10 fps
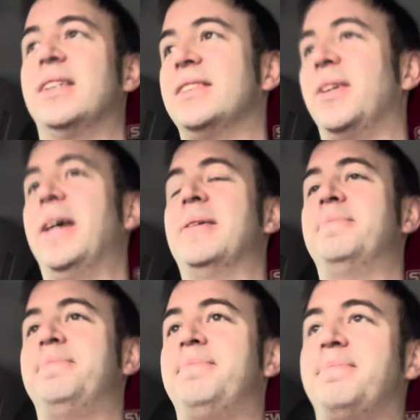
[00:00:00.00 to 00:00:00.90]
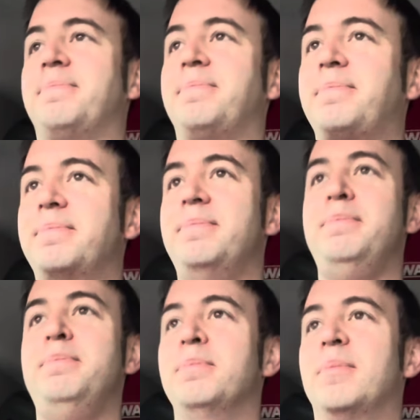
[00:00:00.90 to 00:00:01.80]
So yeah,
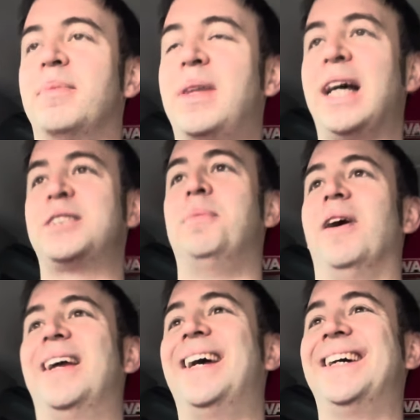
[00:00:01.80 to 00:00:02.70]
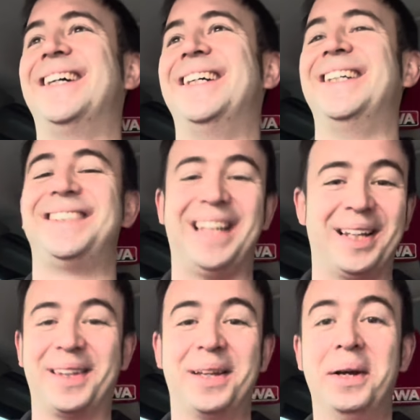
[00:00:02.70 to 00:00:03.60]
that's my
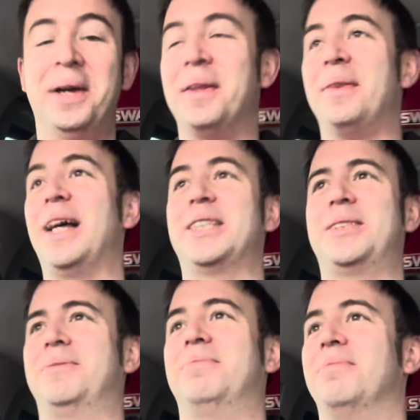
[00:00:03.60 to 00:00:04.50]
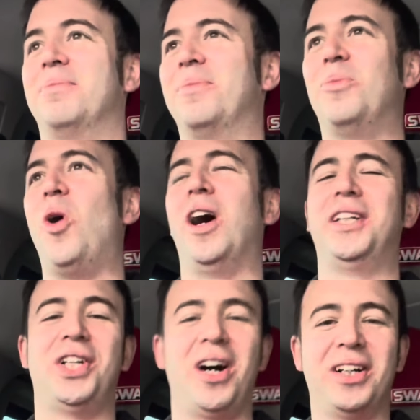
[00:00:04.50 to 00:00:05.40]
that's what I
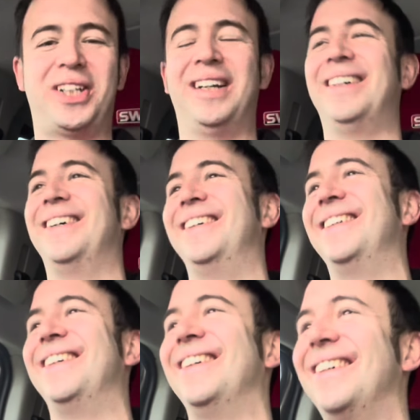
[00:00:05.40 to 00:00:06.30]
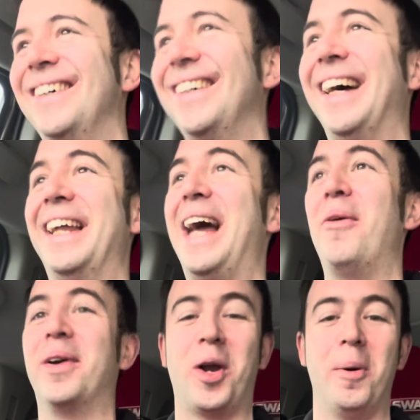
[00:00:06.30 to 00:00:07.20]
charge and how
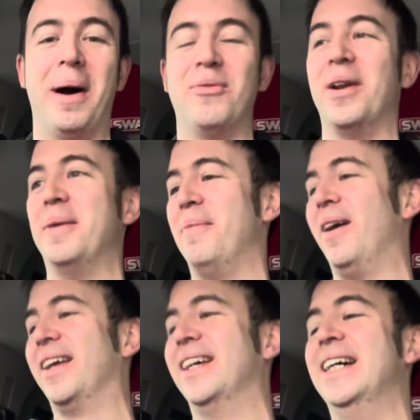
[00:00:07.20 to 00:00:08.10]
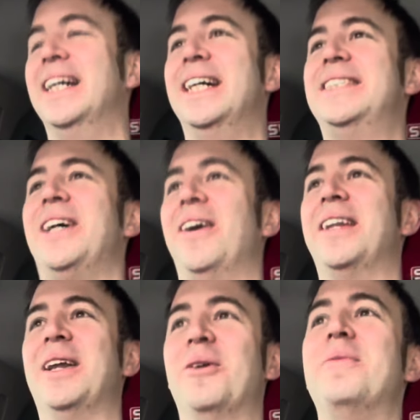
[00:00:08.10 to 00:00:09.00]
we go about running my tiny
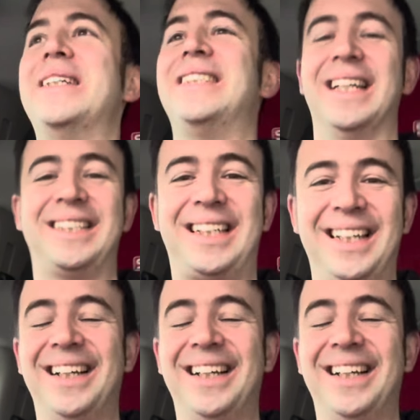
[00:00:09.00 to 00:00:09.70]
little business.